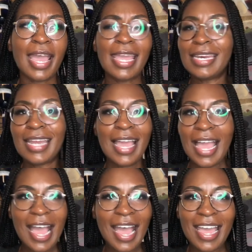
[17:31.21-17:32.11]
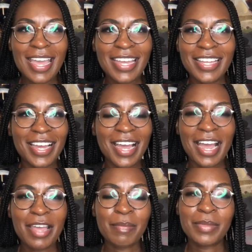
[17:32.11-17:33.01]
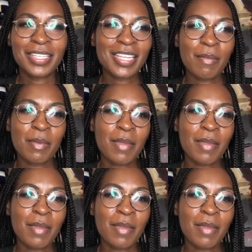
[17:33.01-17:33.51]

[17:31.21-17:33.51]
And I'm the type of